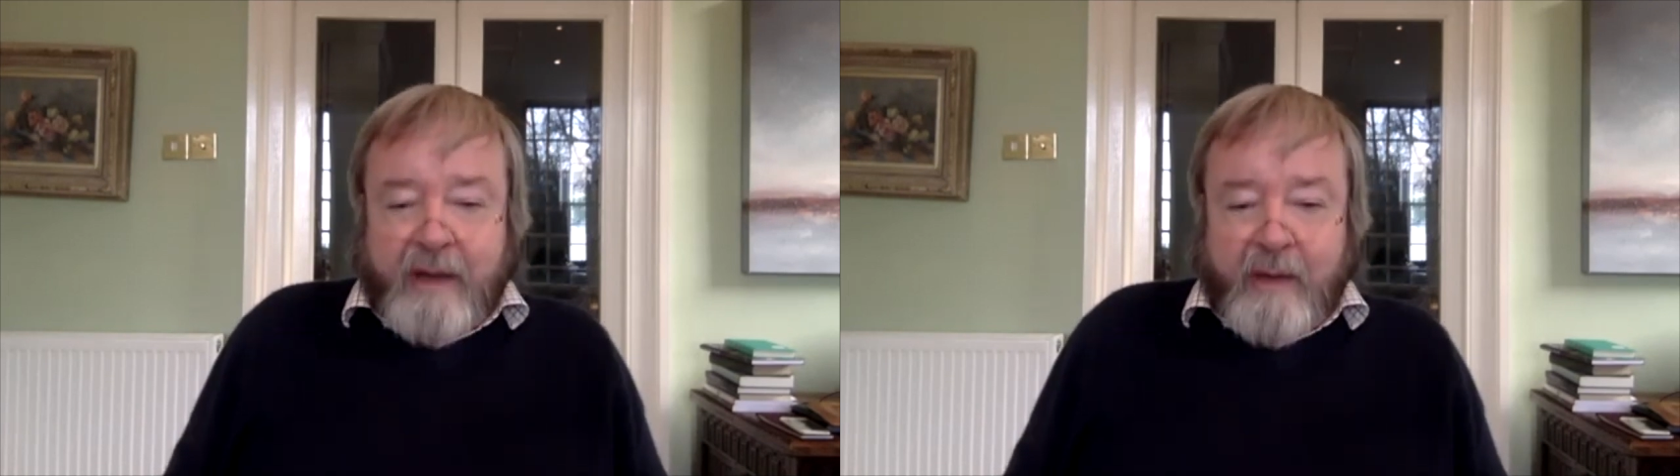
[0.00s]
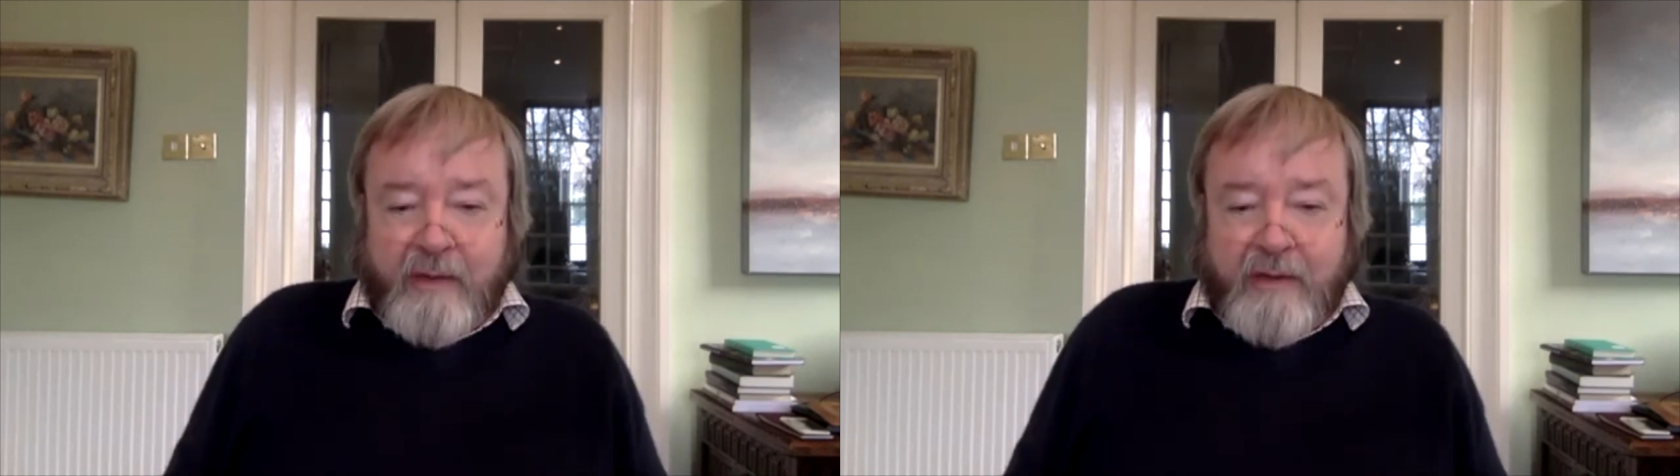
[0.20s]

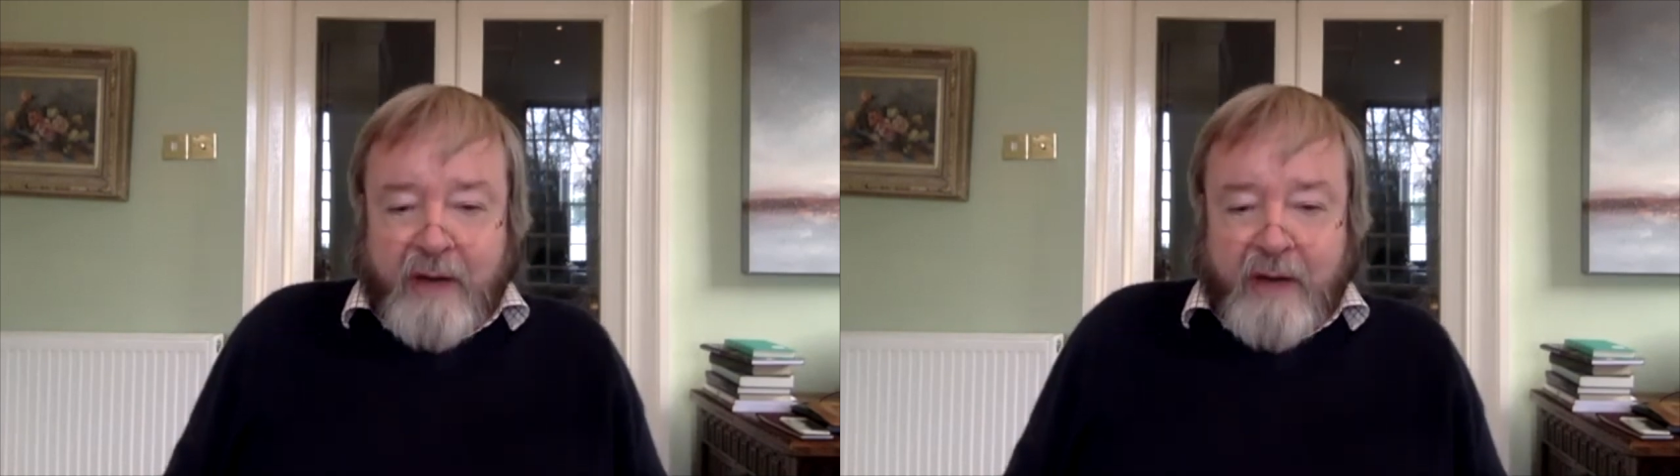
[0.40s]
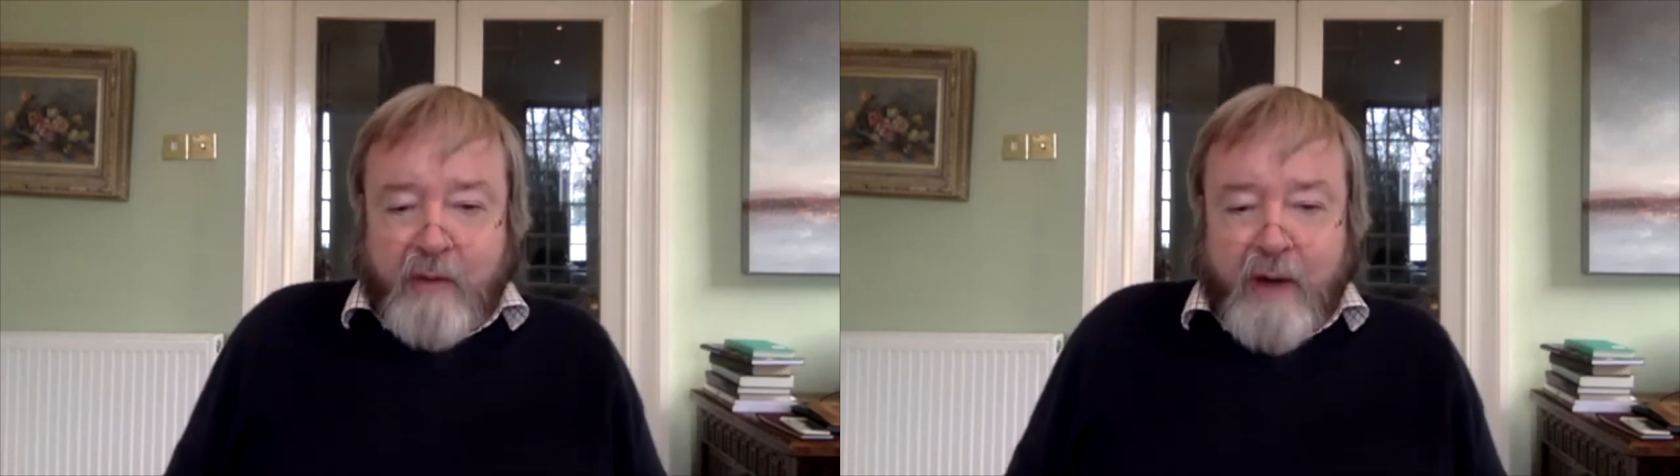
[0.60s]
long
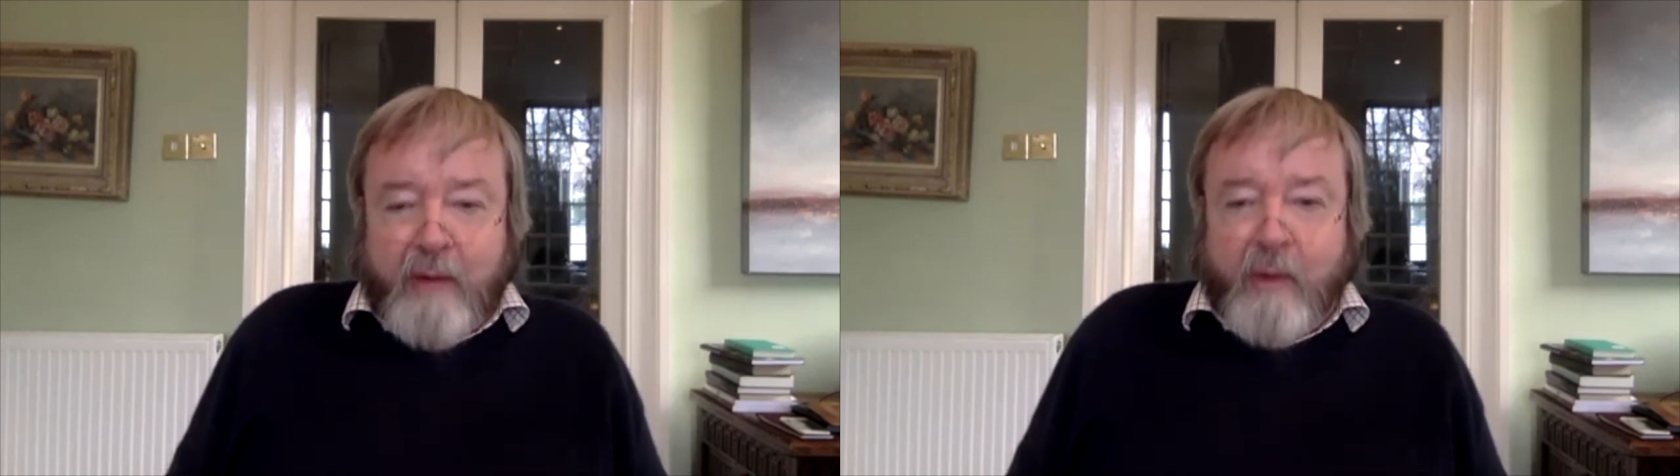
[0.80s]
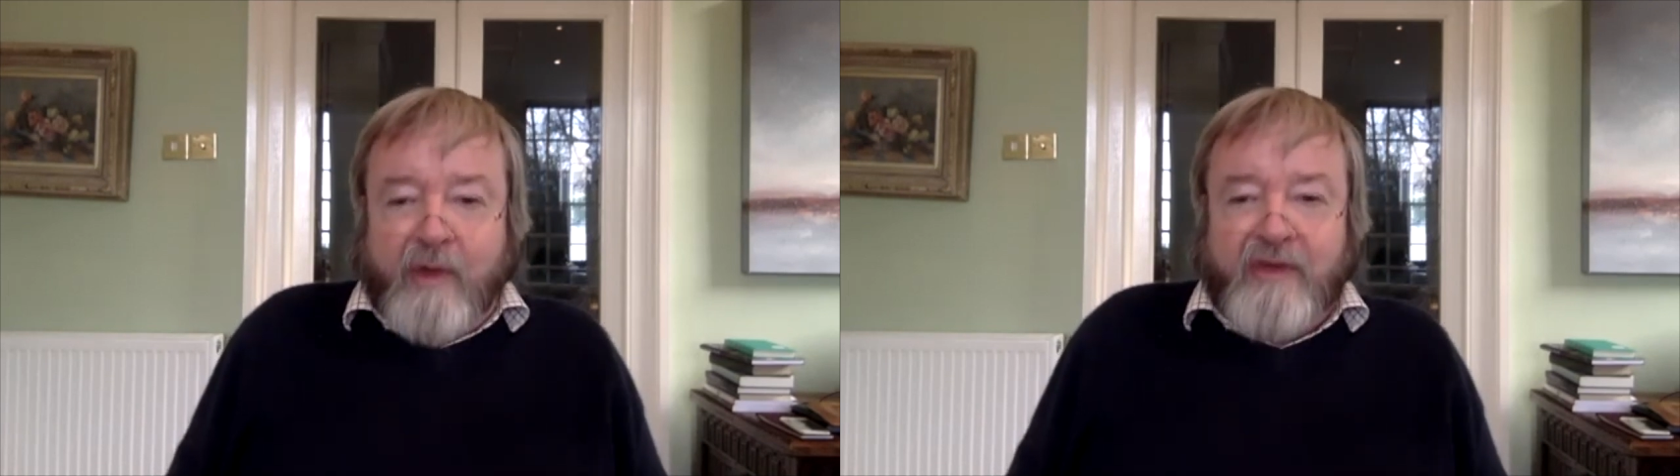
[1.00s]
time why
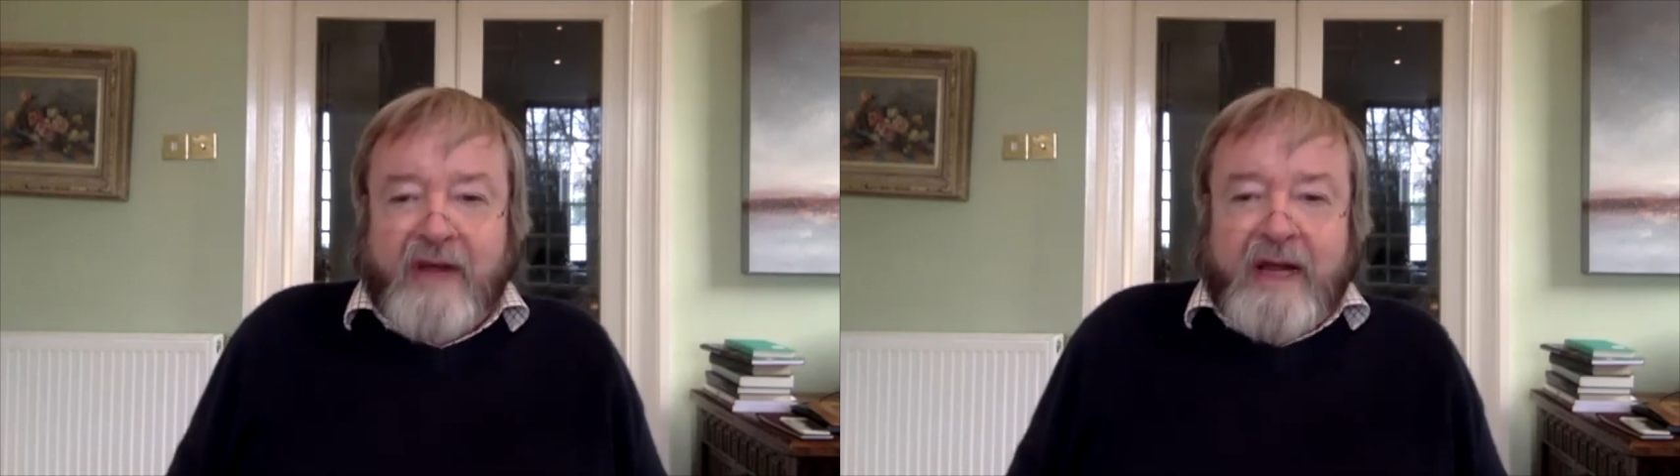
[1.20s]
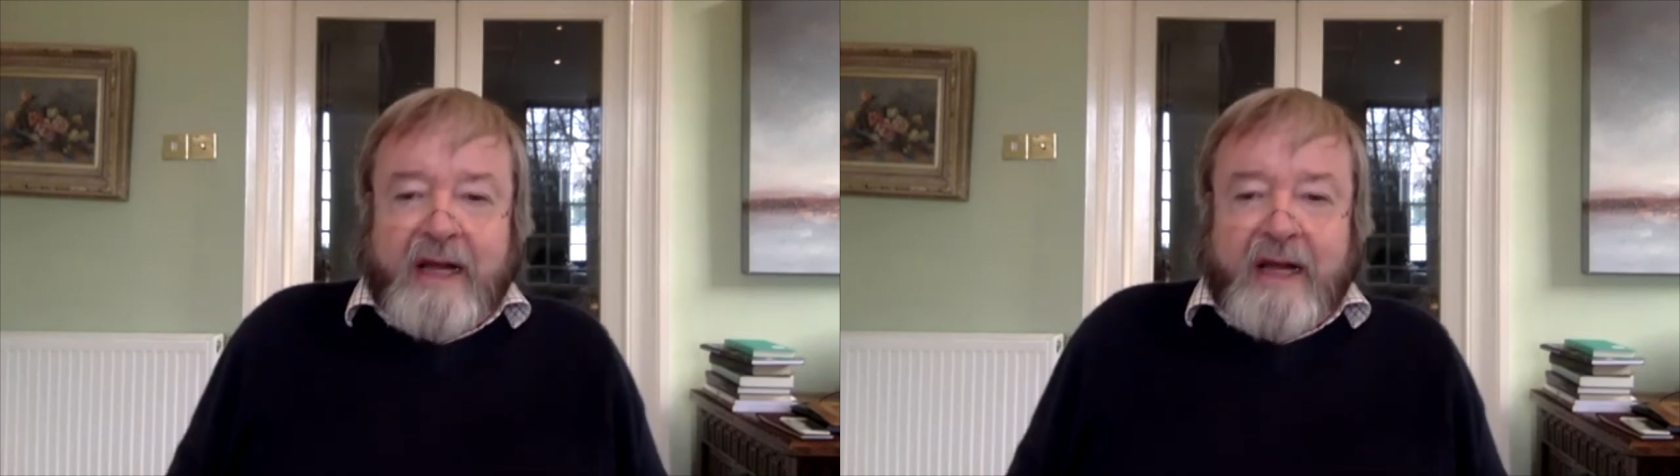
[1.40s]
it was